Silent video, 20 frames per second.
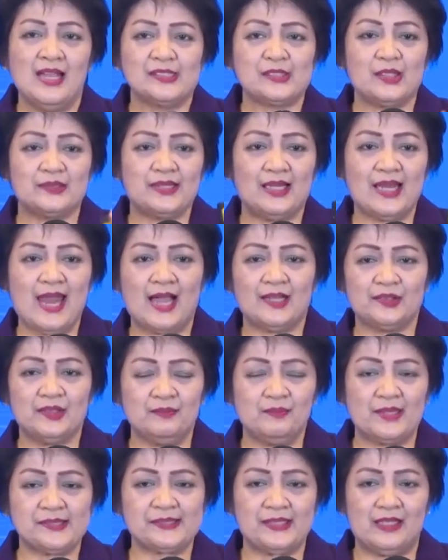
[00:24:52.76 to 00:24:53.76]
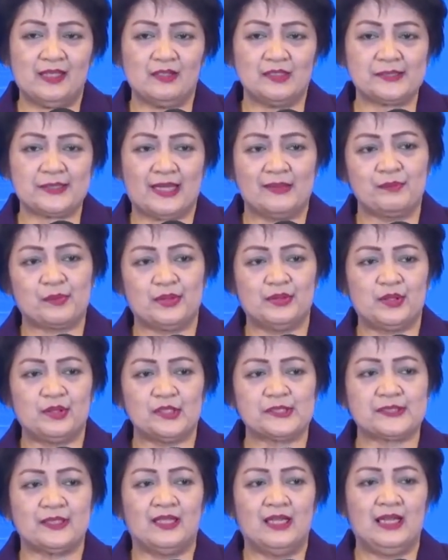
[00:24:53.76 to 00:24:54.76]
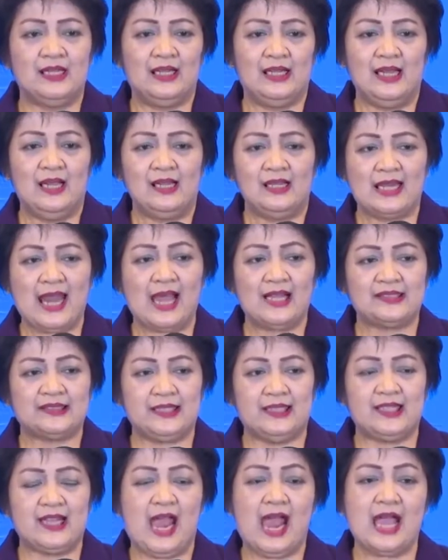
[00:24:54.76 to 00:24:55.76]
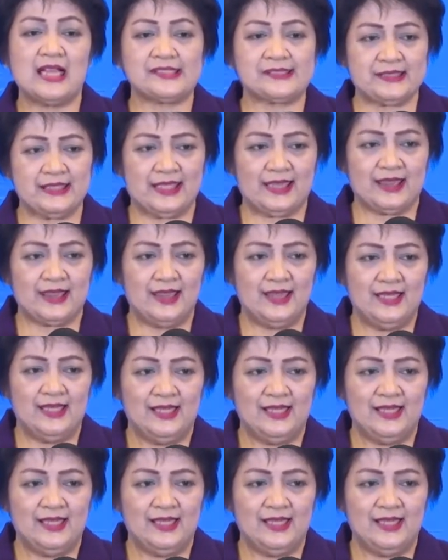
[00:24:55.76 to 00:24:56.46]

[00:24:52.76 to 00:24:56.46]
So, the lactobacillus can produce lactic acid,